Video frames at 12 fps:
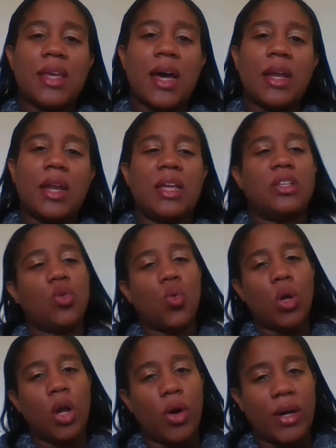that it's
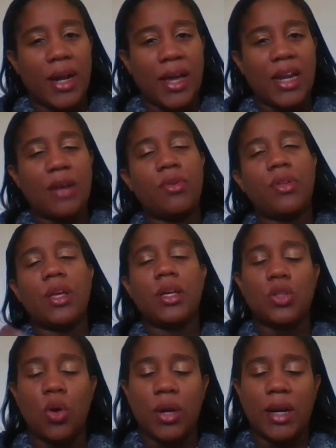all online, everything
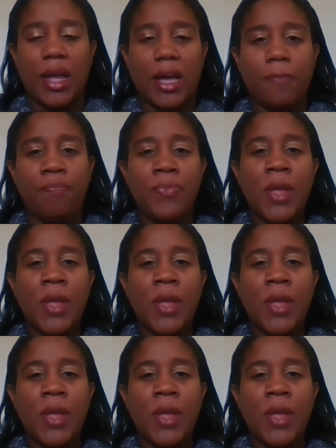is online.